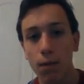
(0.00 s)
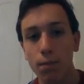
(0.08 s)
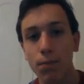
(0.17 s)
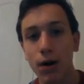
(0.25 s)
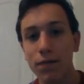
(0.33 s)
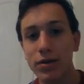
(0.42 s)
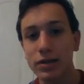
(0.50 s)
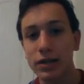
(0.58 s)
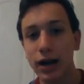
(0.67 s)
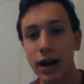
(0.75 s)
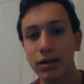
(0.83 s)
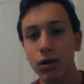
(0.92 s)
above
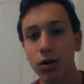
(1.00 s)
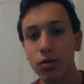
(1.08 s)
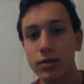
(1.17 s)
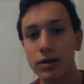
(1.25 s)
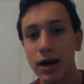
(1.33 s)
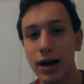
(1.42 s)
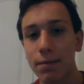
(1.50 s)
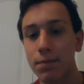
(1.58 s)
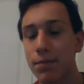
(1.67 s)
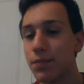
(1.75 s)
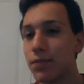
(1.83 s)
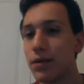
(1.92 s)
this line the whole
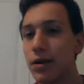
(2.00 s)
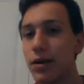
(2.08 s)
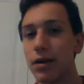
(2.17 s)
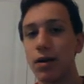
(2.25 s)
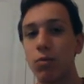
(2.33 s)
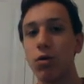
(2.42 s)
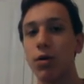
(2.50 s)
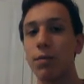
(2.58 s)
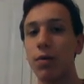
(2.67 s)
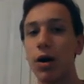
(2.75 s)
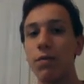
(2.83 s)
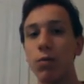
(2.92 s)
time. We're
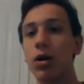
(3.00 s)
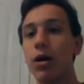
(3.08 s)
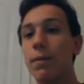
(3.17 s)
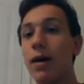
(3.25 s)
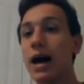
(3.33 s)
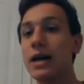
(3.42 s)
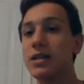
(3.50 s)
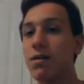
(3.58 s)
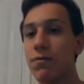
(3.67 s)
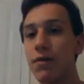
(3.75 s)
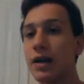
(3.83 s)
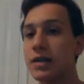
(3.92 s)
in a
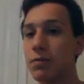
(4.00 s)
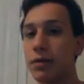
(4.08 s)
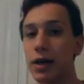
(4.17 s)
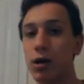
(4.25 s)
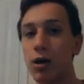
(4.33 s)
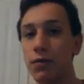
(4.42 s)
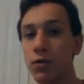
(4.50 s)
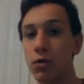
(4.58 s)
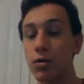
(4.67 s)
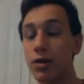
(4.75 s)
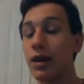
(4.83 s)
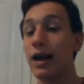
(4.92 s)
positive phase, is what they call for
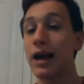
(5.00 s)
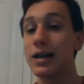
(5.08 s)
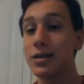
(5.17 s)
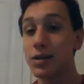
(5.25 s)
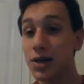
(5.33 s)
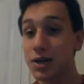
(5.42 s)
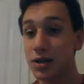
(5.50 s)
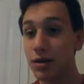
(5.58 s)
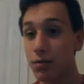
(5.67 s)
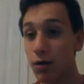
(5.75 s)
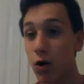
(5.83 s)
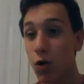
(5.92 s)
North Atlantic
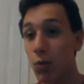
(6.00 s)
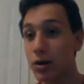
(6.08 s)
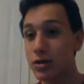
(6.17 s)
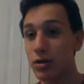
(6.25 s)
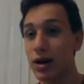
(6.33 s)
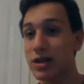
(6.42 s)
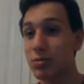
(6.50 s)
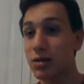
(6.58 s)
Oscillation all winter. And